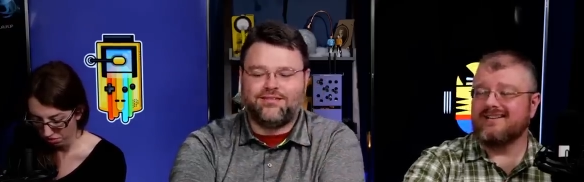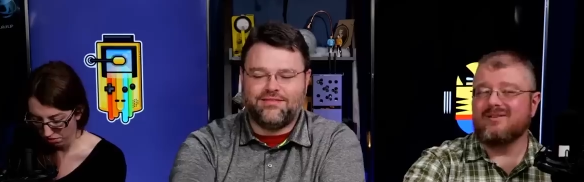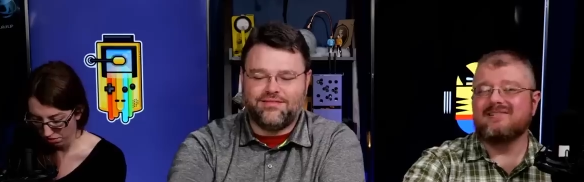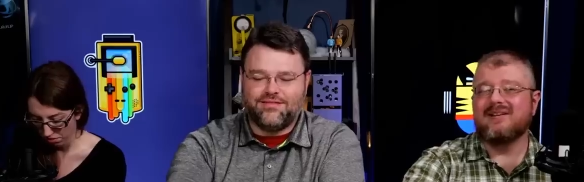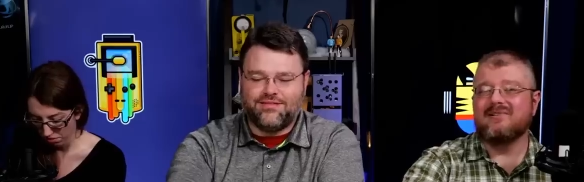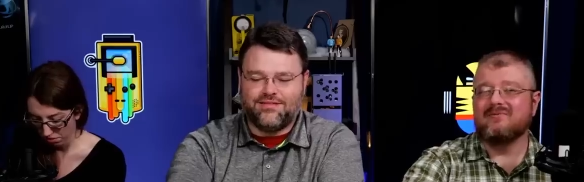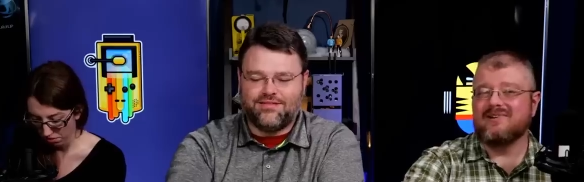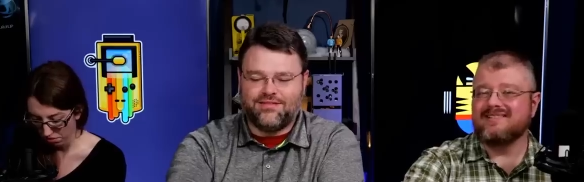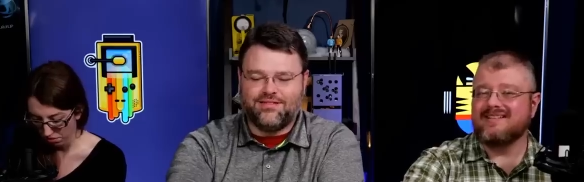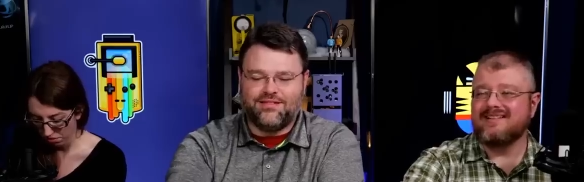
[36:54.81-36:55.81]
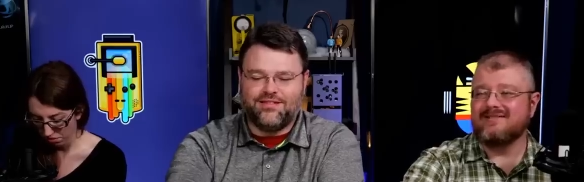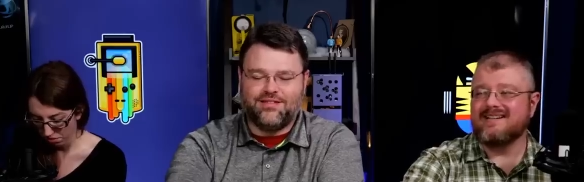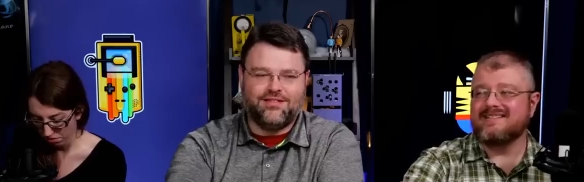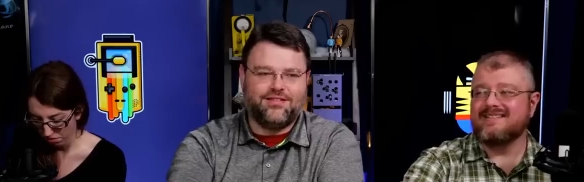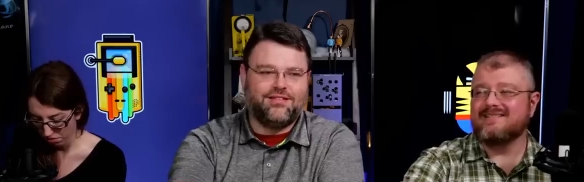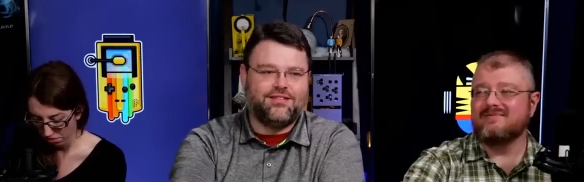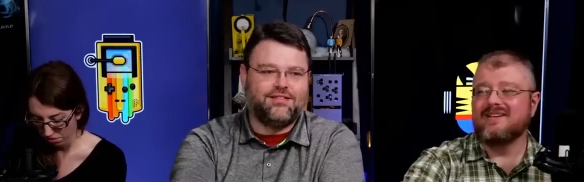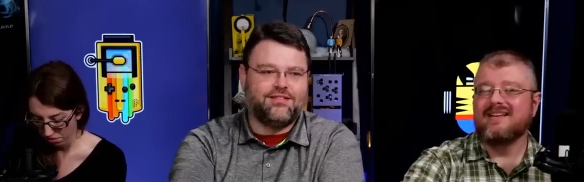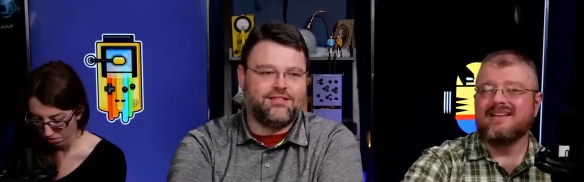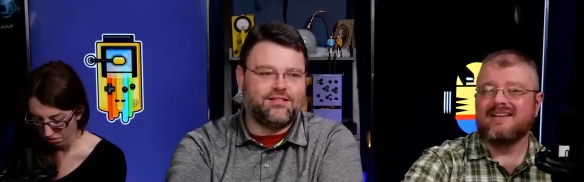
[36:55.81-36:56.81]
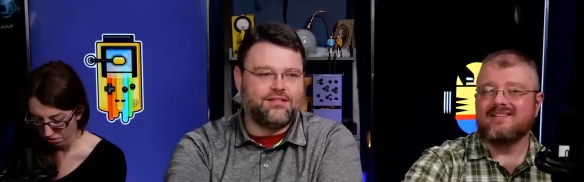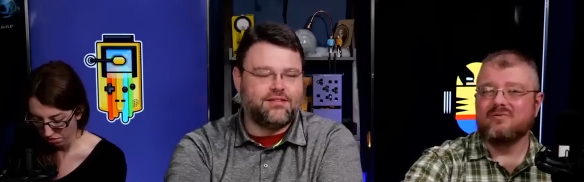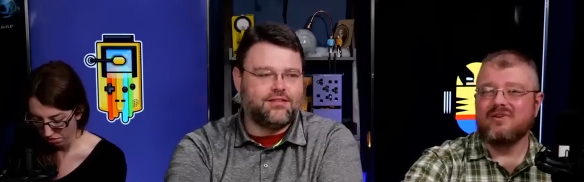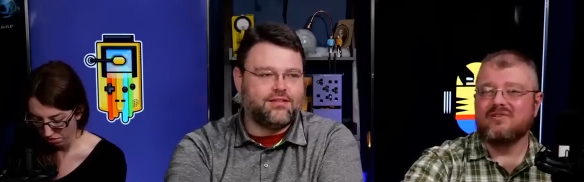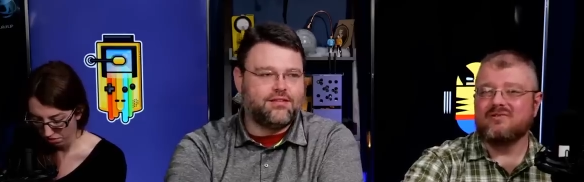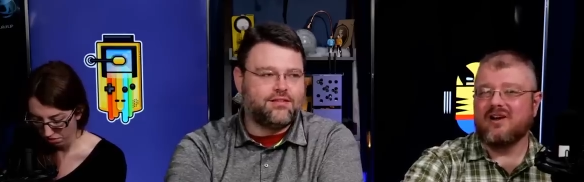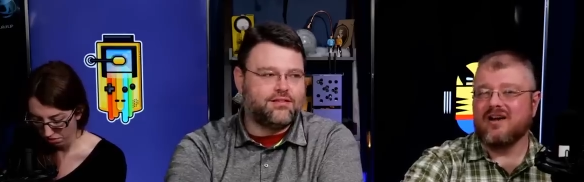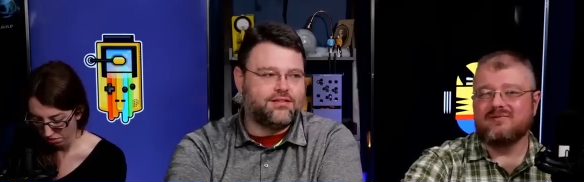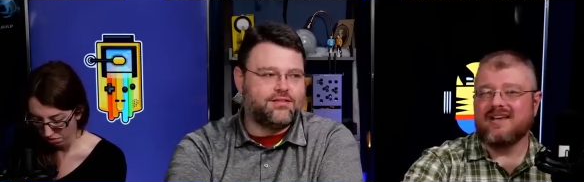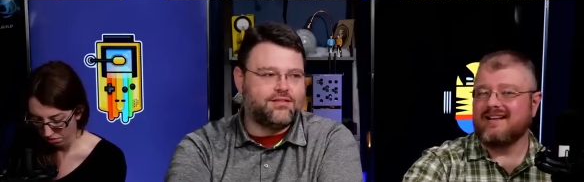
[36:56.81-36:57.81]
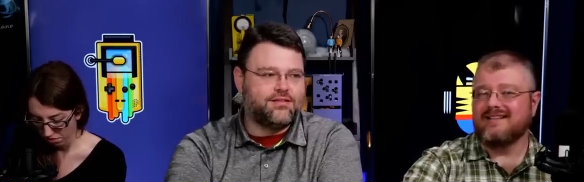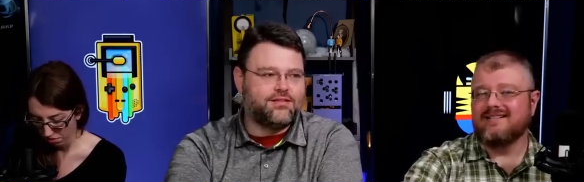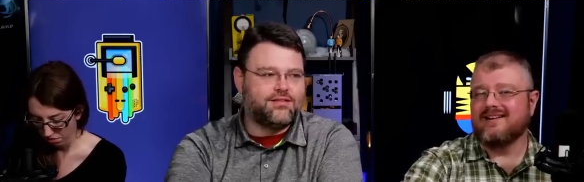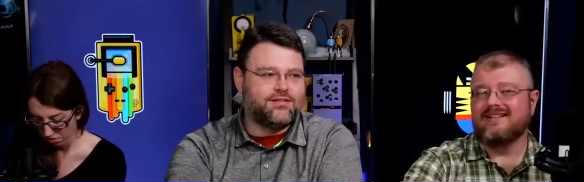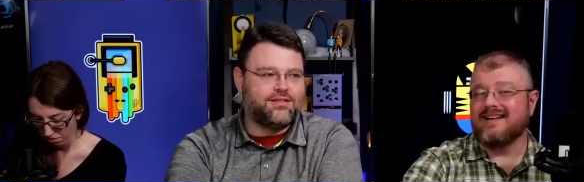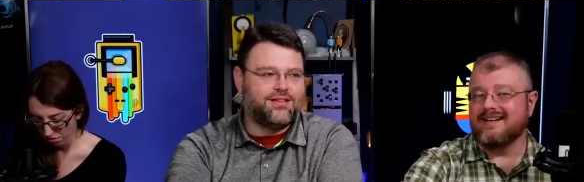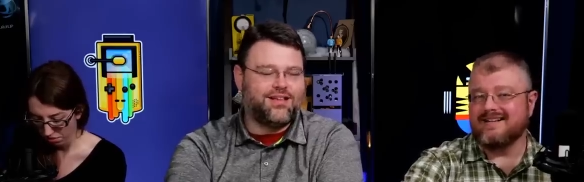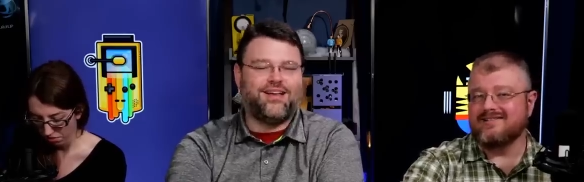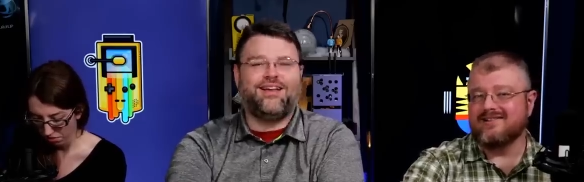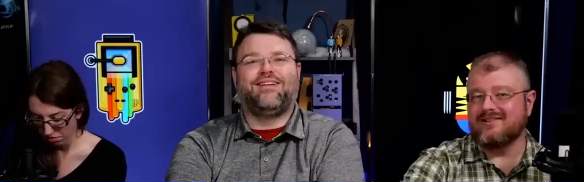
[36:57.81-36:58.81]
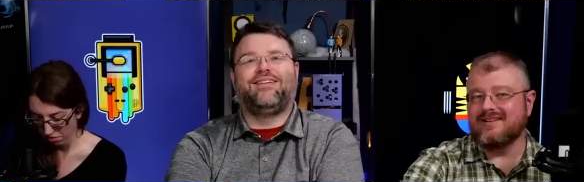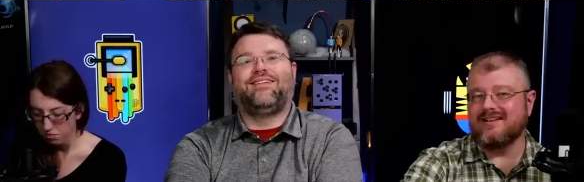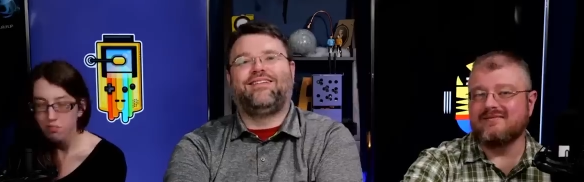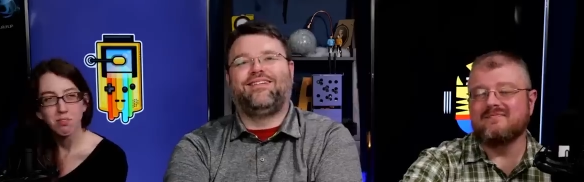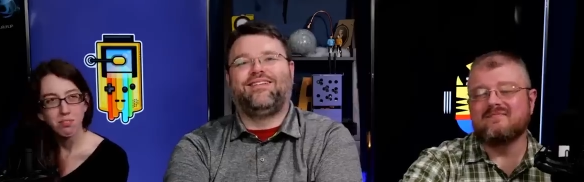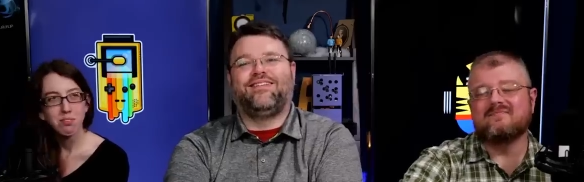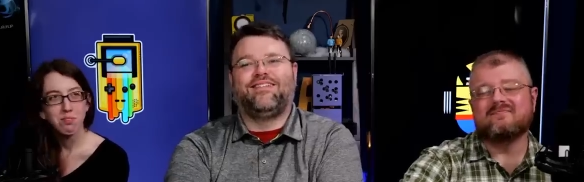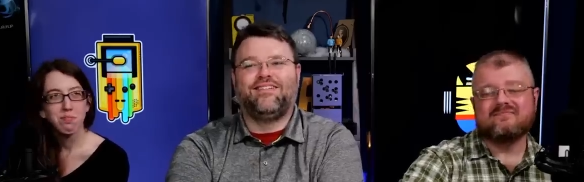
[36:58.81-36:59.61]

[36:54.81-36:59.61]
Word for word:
Speaker 1: like the only time there wasn't any racism is when the tribes hadn't contacted each other yet.